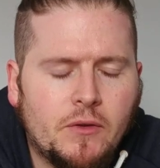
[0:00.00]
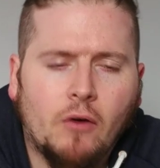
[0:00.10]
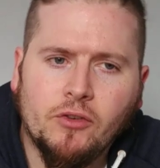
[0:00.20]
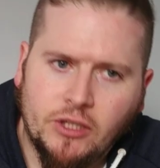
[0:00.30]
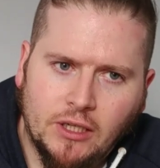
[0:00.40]

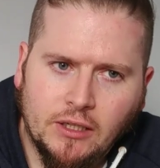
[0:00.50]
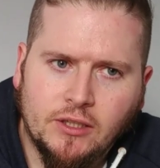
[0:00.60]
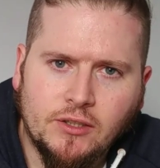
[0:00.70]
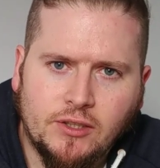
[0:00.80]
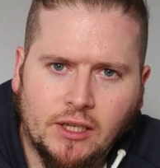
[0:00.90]
obviously didn't
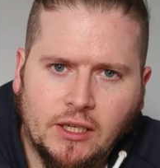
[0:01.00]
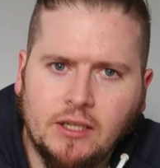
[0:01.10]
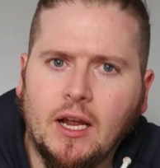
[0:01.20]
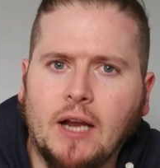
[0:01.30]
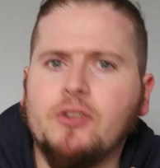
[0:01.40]

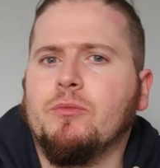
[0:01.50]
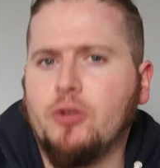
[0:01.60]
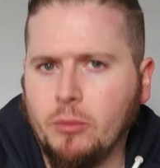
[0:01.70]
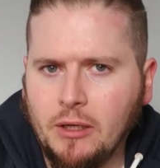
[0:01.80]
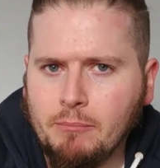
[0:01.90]
concede, had some
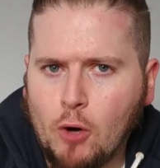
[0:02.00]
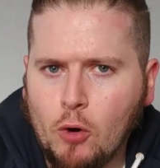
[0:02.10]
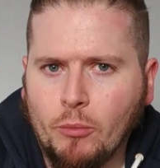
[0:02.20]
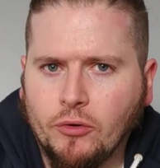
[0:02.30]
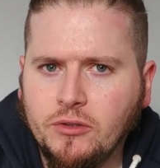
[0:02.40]
troubling
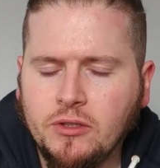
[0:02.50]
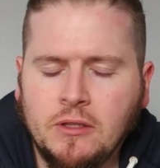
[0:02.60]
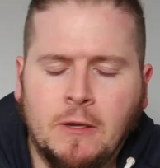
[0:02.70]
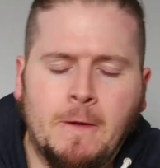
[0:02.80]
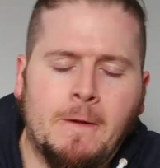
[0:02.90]
moments,
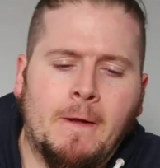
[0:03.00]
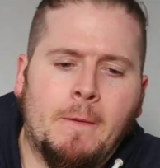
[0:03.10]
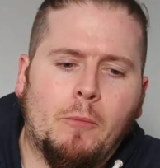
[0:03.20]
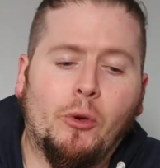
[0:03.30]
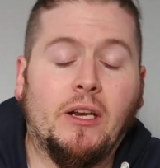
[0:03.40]

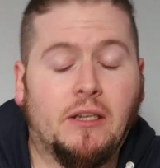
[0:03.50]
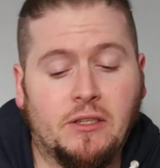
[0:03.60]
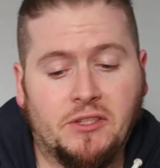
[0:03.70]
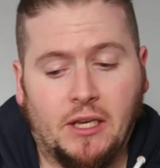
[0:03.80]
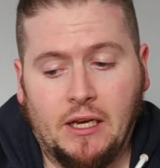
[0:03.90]
but we didn't
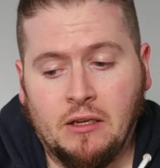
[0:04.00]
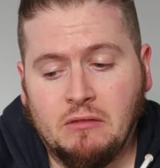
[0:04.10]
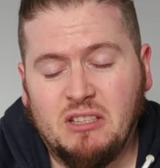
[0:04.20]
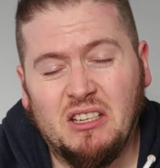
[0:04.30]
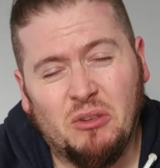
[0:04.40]
concede,
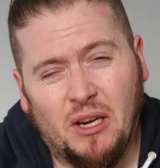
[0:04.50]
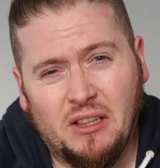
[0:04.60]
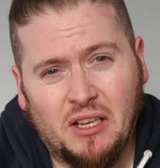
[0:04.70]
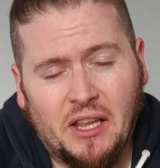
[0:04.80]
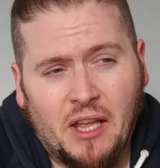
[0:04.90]
didn't do
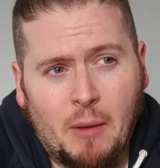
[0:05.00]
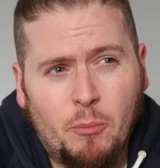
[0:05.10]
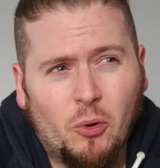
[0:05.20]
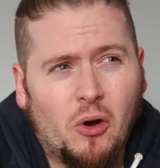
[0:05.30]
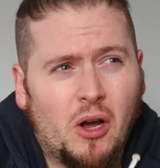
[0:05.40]
anything like that,
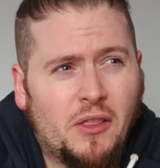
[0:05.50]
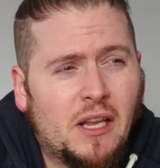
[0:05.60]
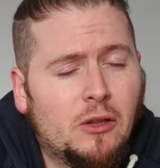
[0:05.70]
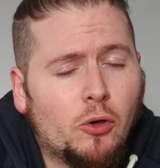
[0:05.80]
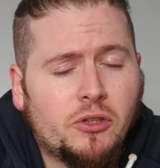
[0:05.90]
but they
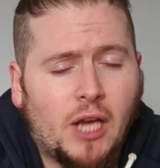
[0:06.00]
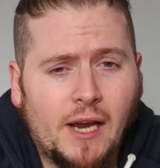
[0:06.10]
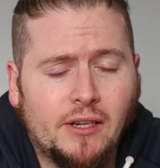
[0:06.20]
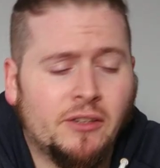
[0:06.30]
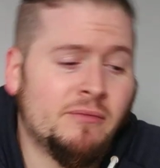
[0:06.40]
looked
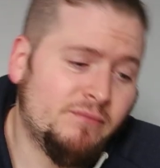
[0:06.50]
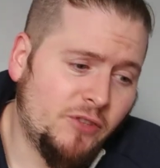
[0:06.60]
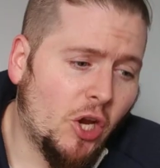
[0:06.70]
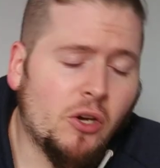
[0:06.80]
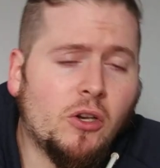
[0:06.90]
tired.
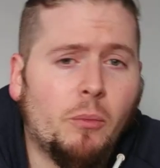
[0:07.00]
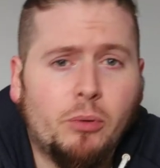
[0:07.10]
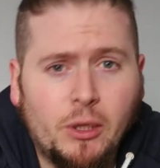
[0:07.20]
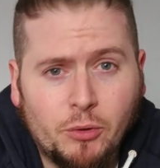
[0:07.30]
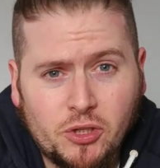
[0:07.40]
Jurgen Klopp
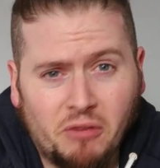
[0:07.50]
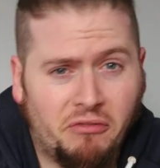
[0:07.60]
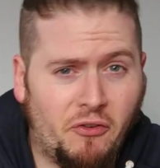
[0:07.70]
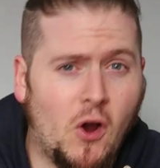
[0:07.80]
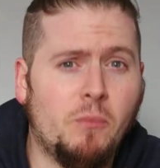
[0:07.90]
pretty much
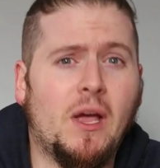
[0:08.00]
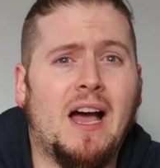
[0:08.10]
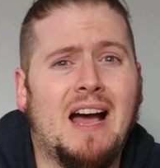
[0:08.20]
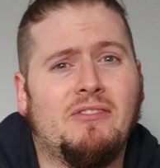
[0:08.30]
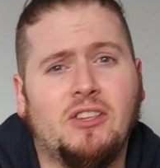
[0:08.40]
confirmed that
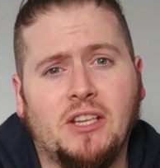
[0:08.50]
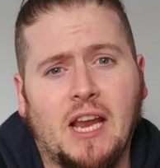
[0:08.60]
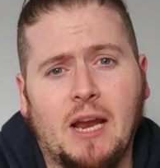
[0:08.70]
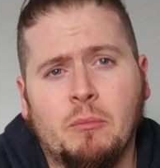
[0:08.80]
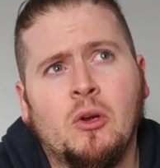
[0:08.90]
after the
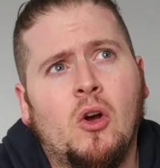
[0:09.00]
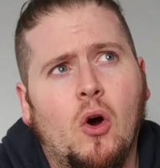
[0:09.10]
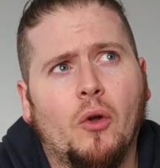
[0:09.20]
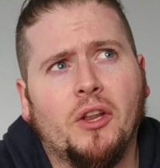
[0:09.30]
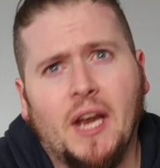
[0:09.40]
game,
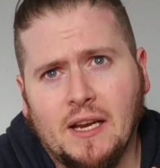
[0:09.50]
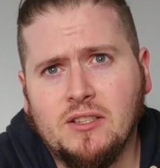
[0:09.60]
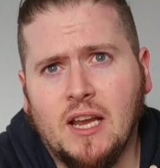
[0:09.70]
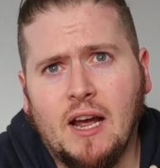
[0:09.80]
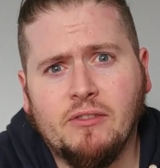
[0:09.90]
or the next
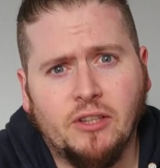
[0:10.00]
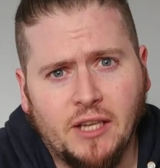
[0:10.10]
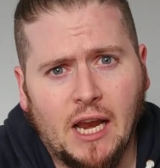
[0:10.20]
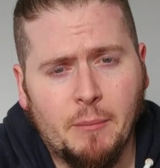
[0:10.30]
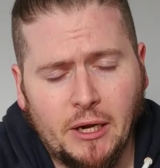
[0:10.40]
day after the
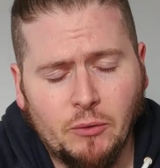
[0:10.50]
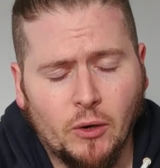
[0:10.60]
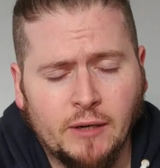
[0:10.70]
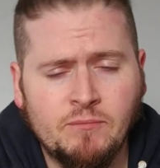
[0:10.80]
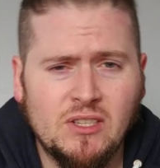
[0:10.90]
game
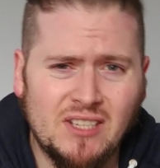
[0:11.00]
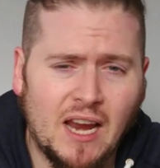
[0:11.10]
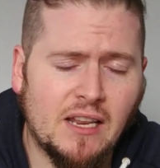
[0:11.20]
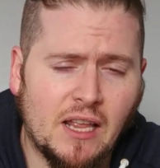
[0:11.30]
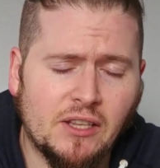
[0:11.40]
anyway,
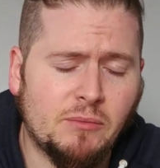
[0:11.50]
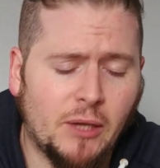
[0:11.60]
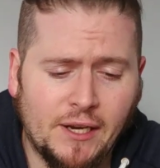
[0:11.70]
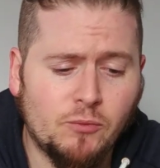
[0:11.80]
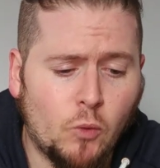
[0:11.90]
saying that the
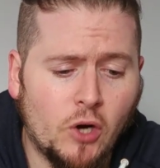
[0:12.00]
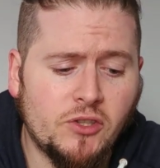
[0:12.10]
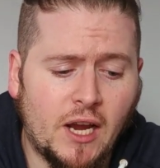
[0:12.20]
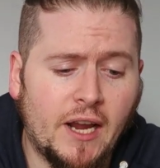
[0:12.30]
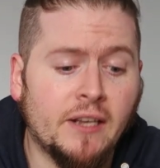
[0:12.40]
players were
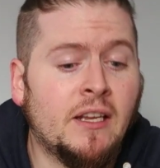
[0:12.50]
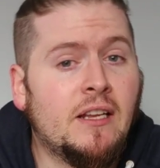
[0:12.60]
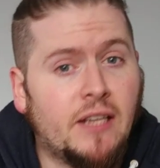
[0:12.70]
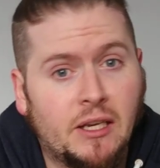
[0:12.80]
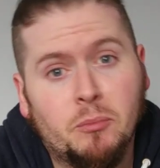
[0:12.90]
tired,
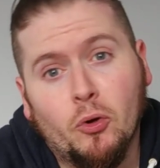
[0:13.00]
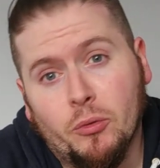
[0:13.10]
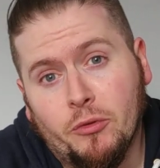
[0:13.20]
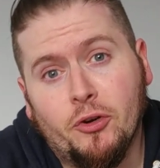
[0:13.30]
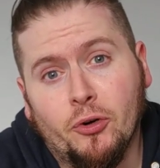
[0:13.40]
that he'd put
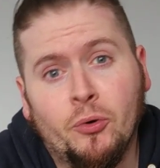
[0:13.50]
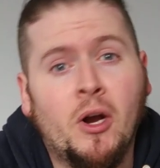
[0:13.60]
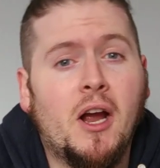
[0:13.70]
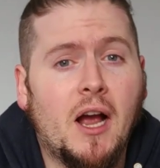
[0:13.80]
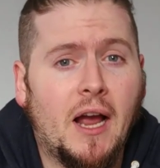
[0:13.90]
them through
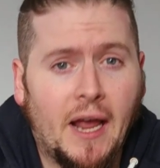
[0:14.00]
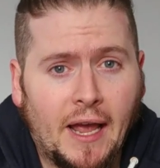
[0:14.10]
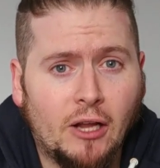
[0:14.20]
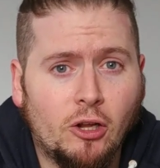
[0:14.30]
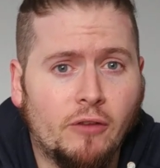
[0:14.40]
a
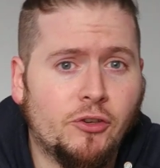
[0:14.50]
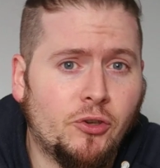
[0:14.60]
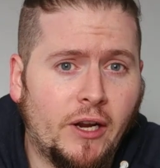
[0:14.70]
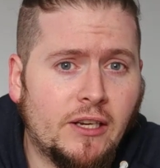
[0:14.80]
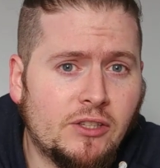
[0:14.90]
hell of a
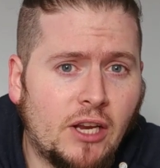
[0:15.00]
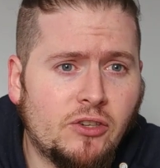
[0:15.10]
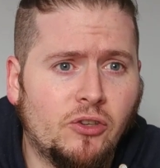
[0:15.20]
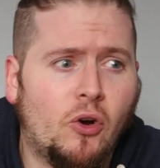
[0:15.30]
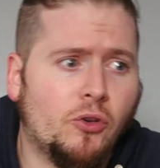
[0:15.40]
training
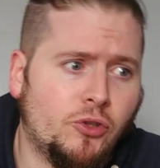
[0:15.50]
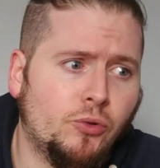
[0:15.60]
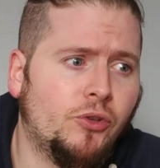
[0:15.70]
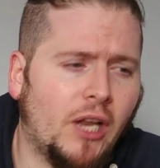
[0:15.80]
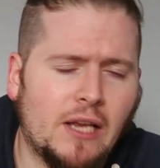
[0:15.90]
session, or
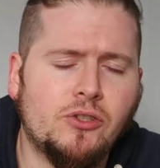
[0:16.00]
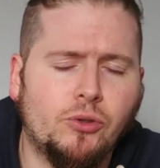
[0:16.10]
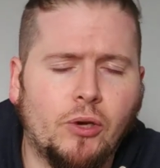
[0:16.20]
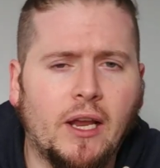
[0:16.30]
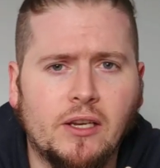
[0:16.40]
the last
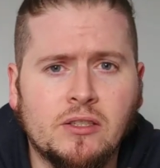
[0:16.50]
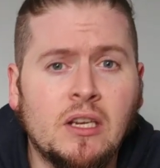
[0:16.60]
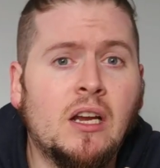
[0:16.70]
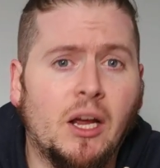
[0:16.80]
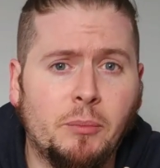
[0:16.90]
two days
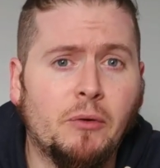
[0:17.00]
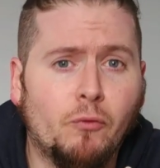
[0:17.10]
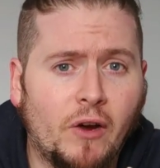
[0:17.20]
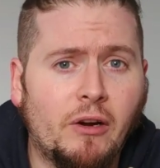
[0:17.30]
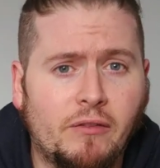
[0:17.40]
had been
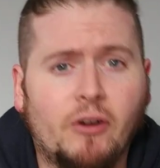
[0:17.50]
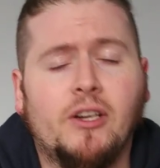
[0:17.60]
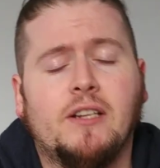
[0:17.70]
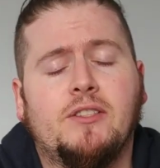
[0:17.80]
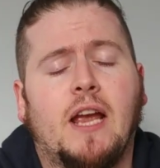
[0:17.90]
very,
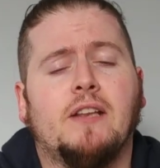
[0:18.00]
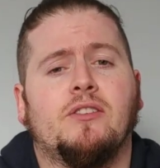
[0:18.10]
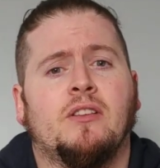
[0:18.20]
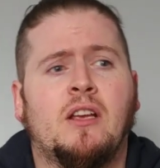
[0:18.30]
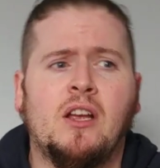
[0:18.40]
very
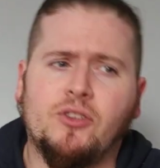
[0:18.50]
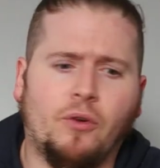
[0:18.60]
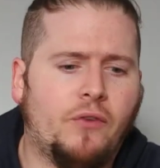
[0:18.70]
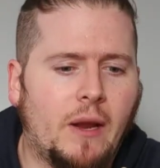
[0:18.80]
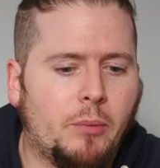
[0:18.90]
intense. So
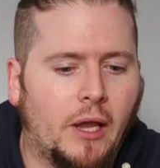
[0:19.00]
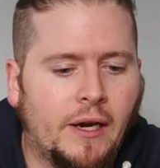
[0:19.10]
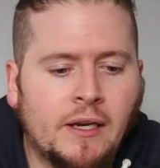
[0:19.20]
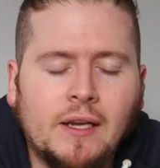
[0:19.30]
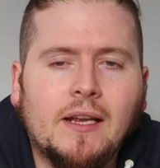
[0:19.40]
fair
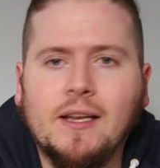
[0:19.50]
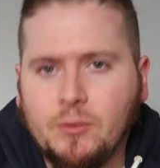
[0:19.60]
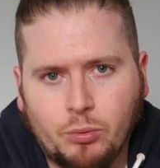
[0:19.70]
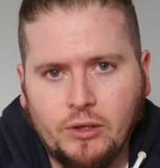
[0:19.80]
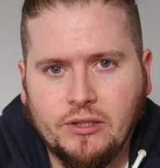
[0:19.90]
play, it's
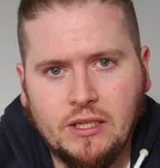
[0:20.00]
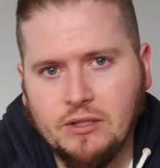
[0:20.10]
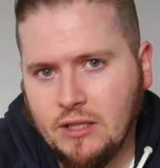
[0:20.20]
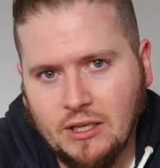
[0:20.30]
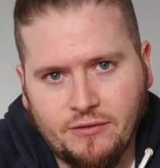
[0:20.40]

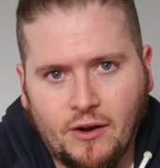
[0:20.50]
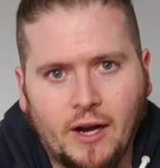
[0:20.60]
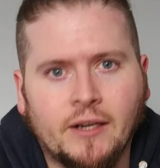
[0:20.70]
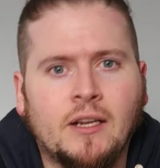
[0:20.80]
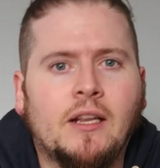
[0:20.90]
pre-season, that's
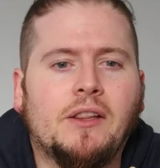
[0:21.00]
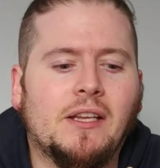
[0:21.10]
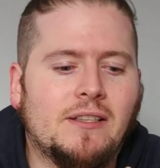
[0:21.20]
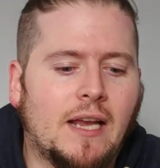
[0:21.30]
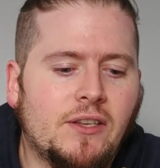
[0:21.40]
fine. The
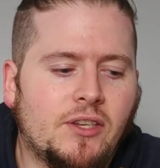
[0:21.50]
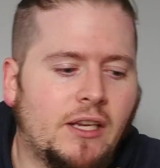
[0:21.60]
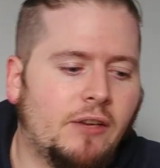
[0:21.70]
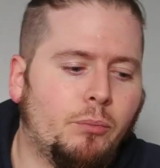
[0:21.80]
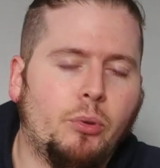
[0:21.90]

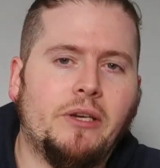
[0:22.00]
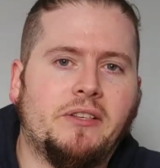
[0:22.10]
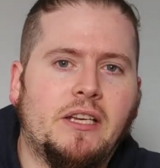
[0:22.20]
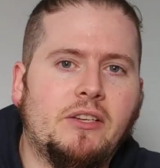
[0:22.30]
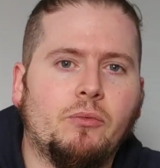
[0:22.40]
intensity of
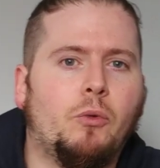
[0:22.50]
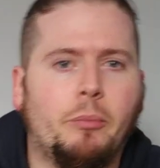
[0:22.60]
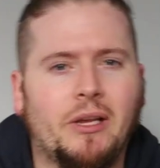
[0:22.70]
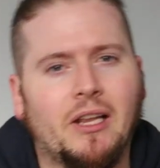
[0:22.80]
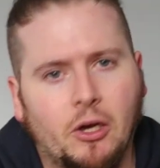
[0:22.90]
pre-season will
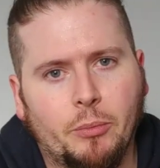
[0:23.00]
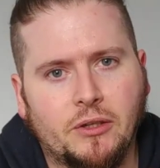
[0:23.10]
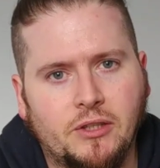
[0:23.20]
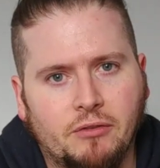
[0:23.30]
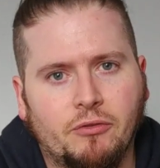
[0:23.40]
be a little
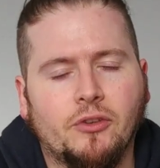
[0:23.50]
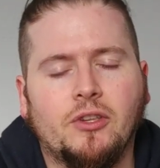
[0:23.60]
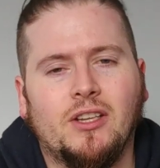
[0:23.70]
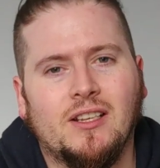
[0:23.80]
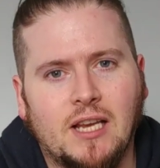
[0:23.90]
bit different
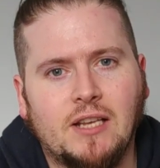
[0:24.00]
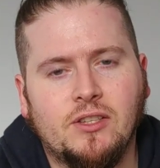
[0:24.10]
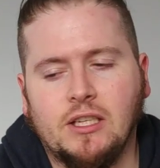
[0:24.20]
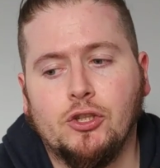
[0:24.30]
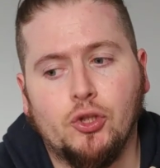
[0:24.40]
to the
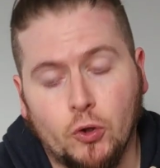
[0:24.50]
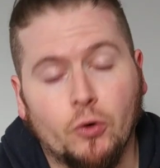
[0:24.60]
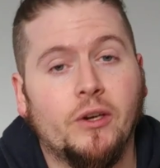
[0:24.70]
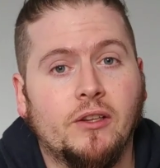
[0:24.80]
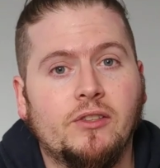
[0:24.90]
intensity
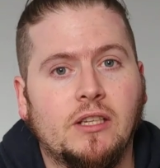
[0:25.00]
during the